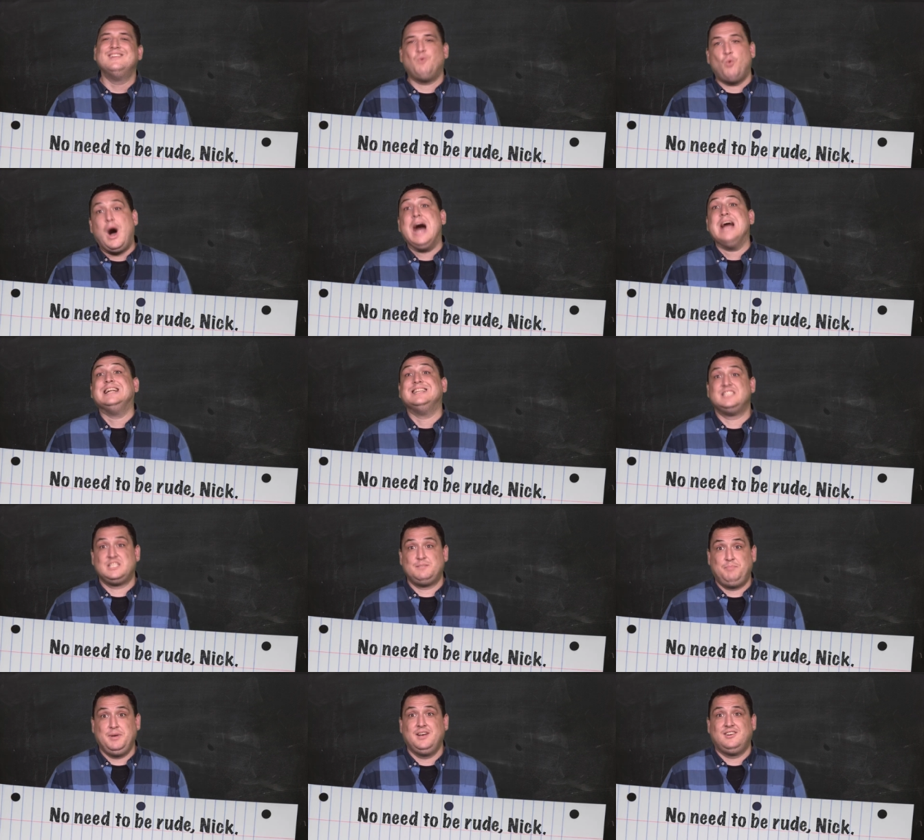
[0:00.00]
the wine is
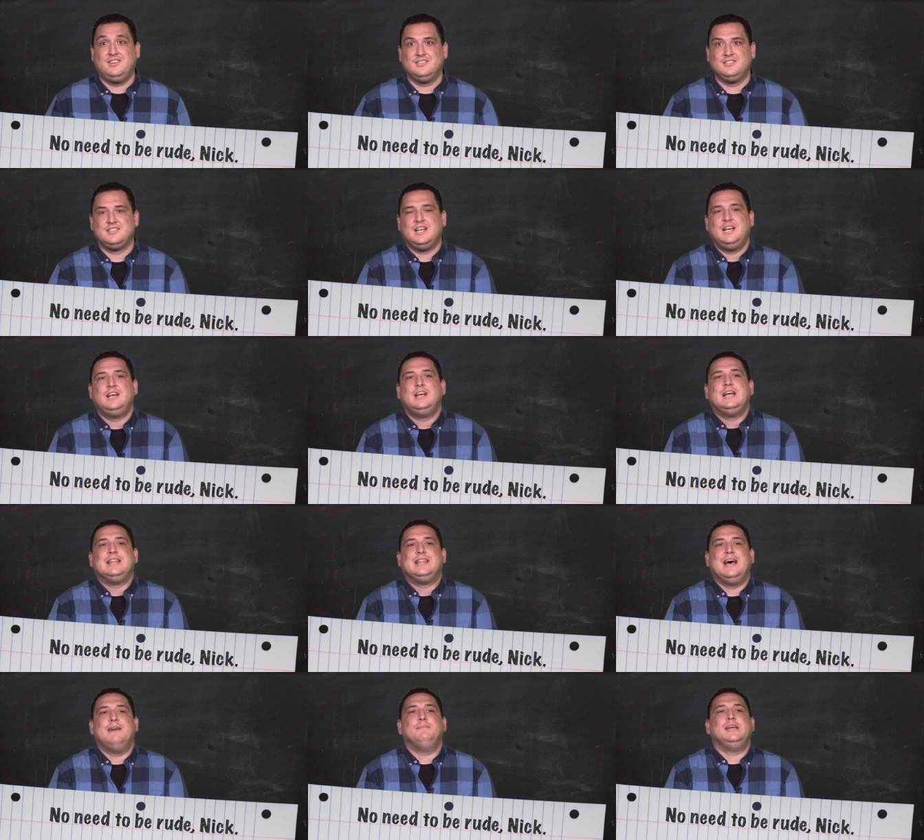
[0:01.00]
spilled,
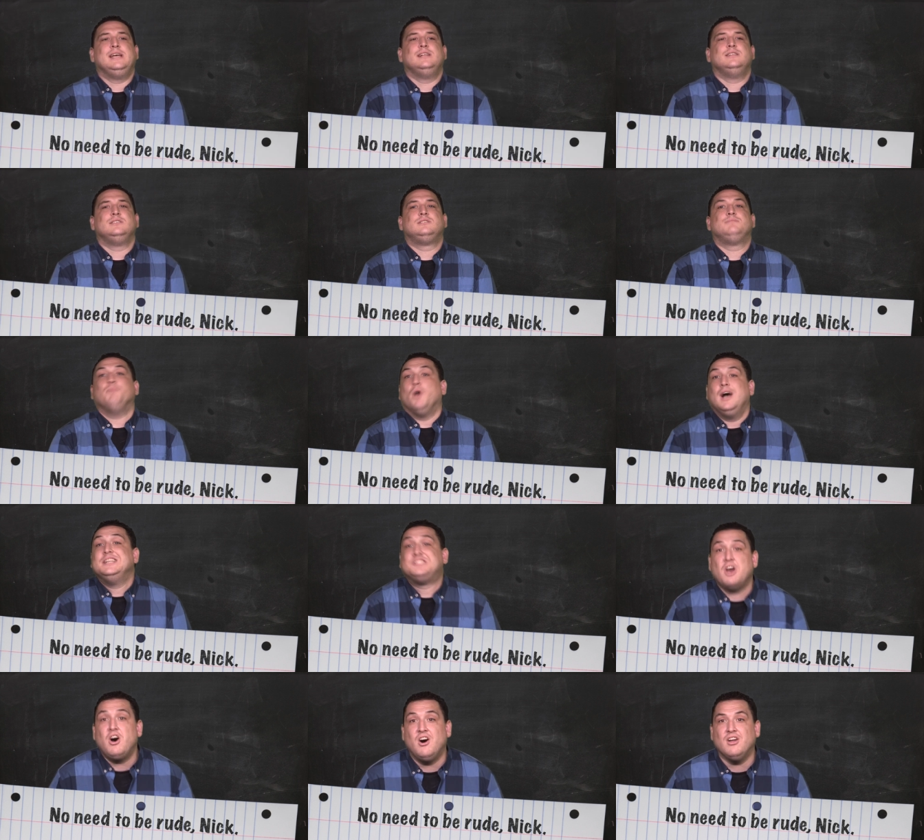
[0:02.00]
that means
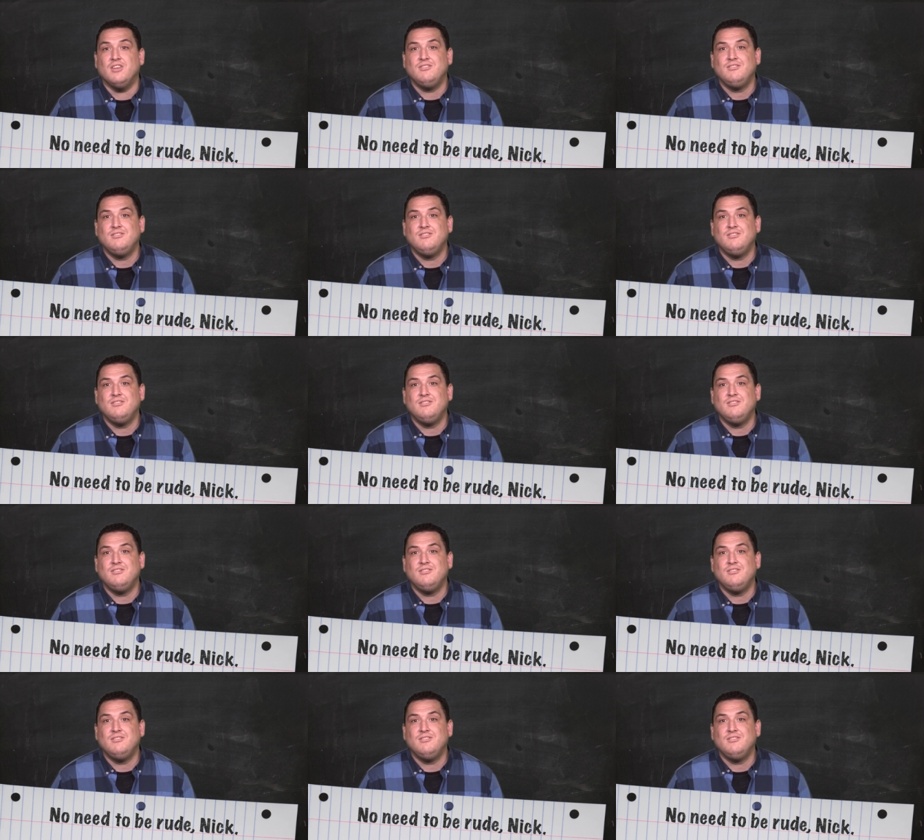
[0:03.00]
it's on.